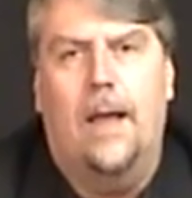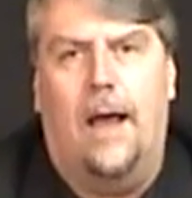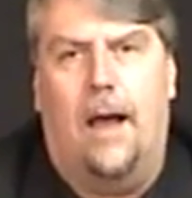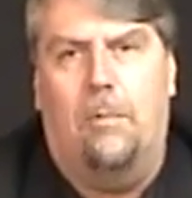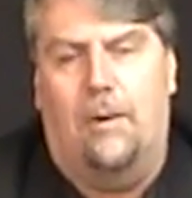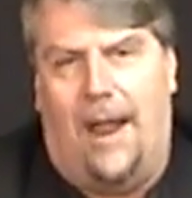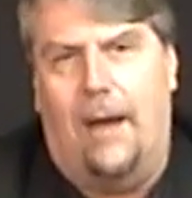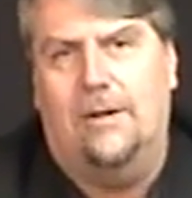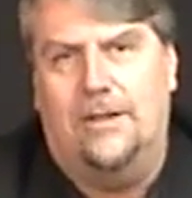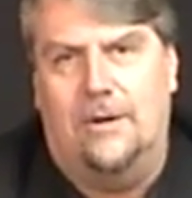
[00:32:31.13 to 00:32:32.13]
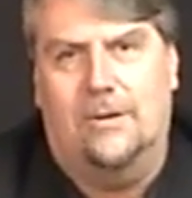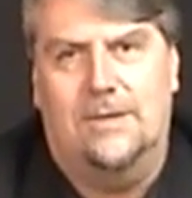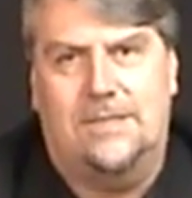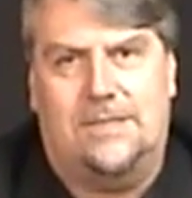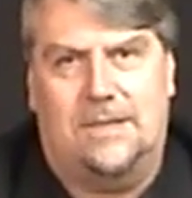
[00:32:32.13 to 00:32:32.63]
What I would do
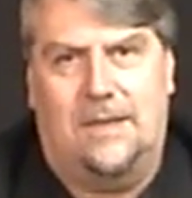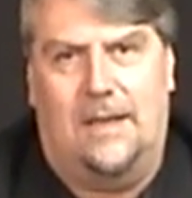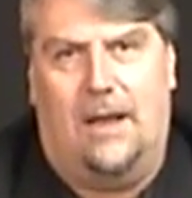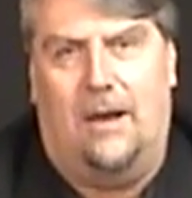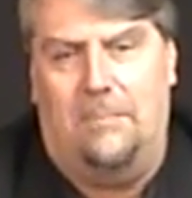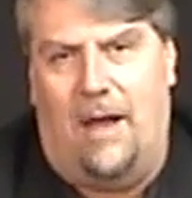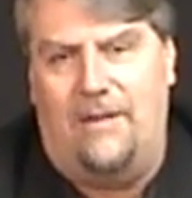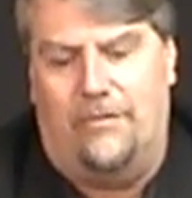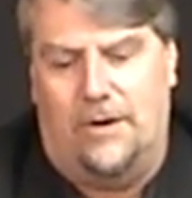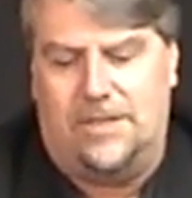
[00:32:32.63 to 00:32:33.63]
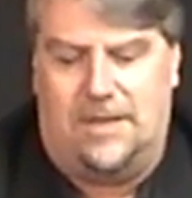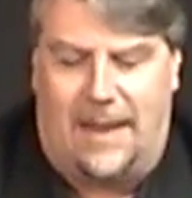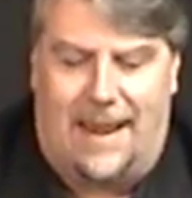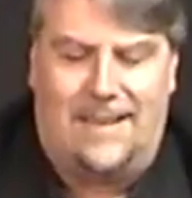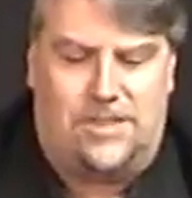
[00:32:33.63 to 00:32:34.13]
is, on my version,
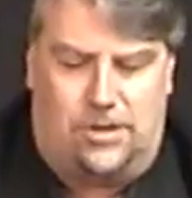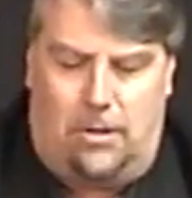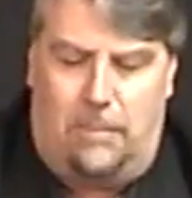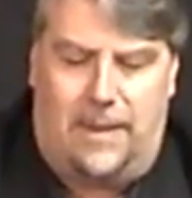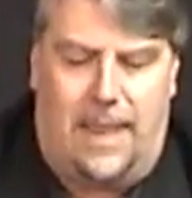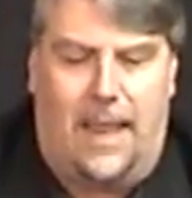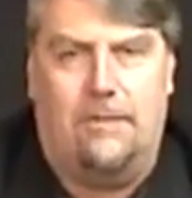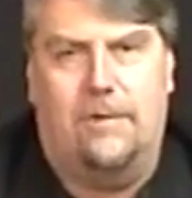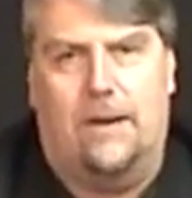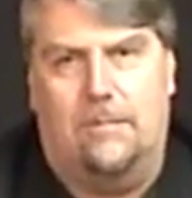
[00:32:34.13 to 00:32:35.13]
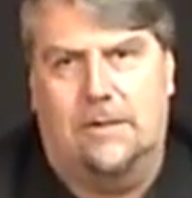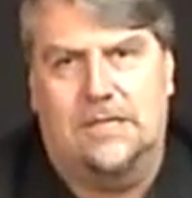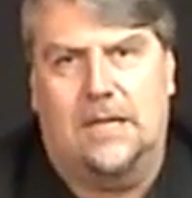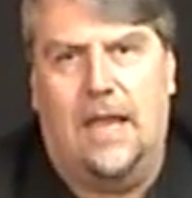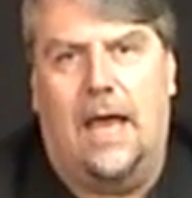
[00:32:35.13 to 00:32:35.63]
and this should all be handwritten
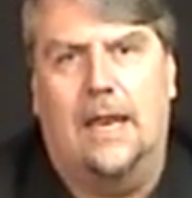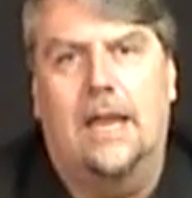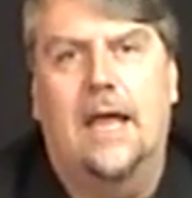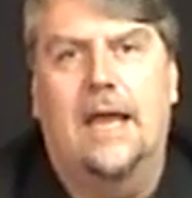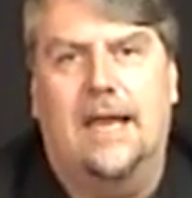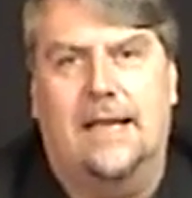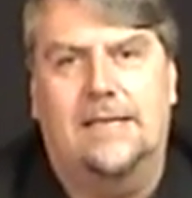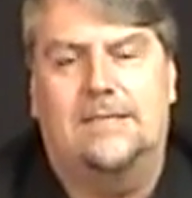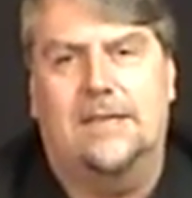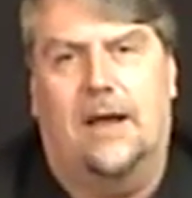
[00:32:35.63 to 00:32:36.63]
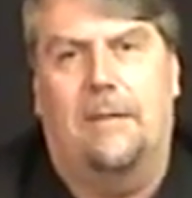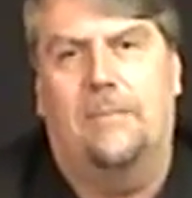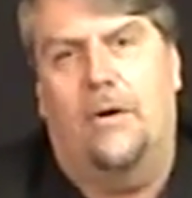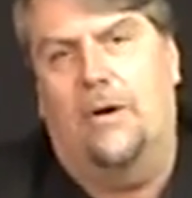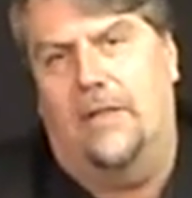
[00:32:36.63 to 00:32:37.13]
once again, is
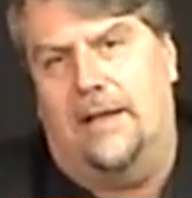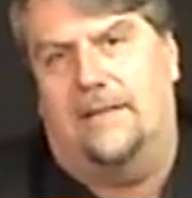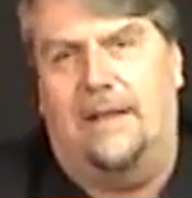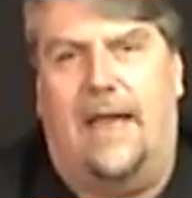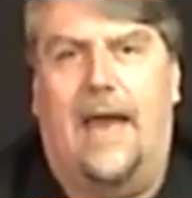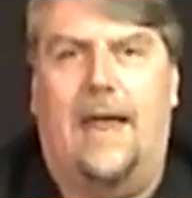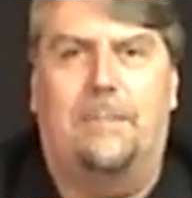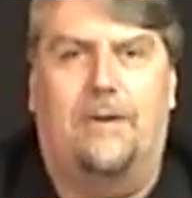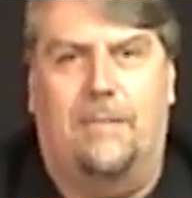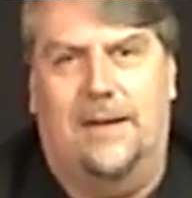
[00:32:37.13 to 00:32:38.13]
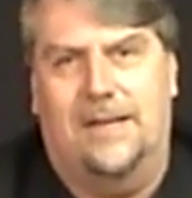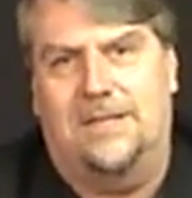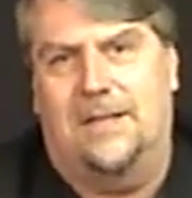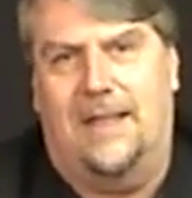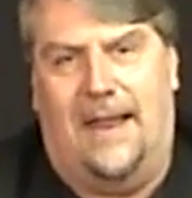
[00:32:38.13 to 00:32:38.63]
earlier today I had a
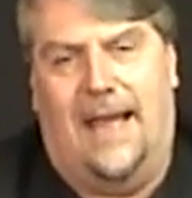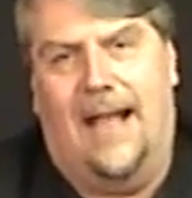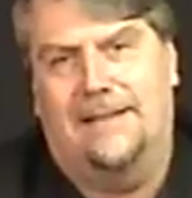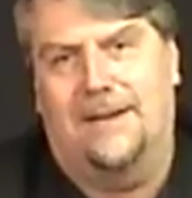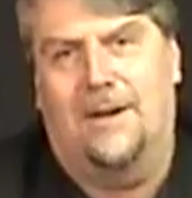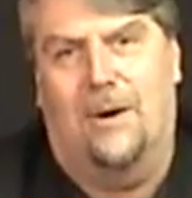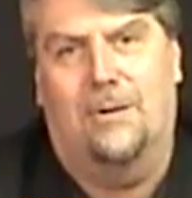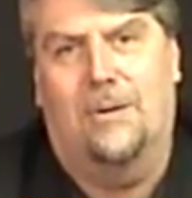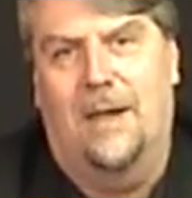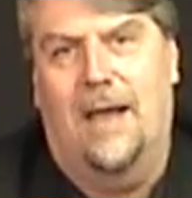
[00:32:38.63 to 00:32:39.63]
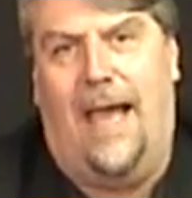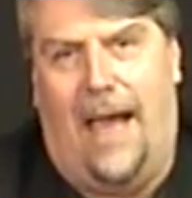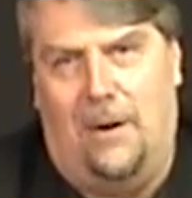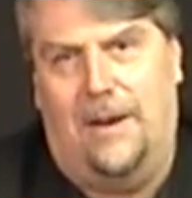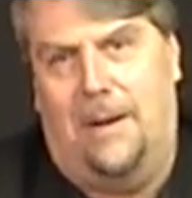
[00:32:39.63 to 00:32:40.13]
premonition that I had to go
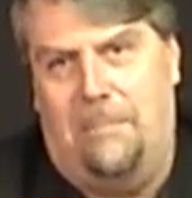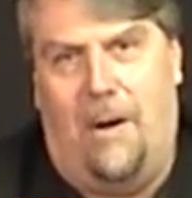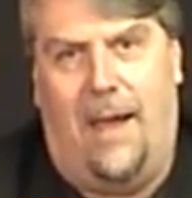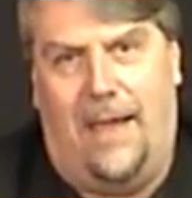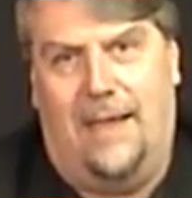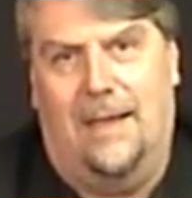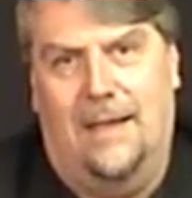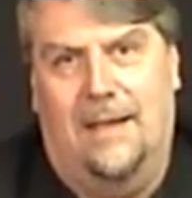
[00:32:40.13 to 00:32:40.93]
out and buy